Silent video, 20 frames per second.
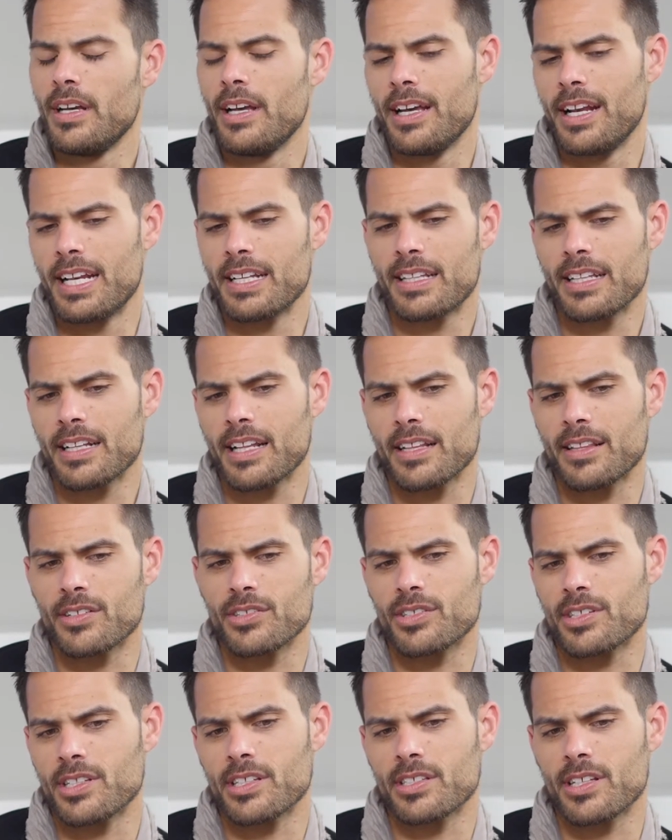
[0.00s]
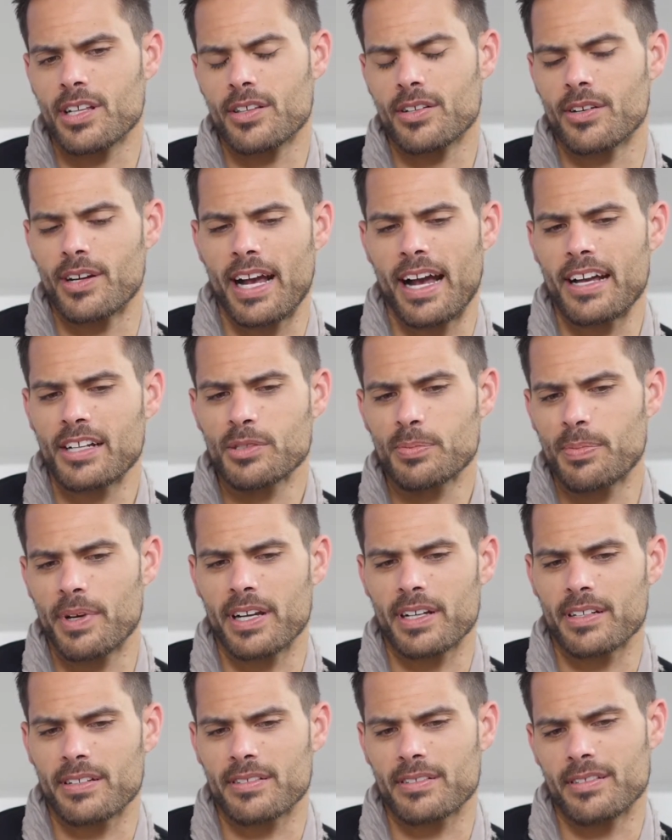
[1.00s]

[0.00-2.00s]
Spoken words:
And I think that there's this other aspect,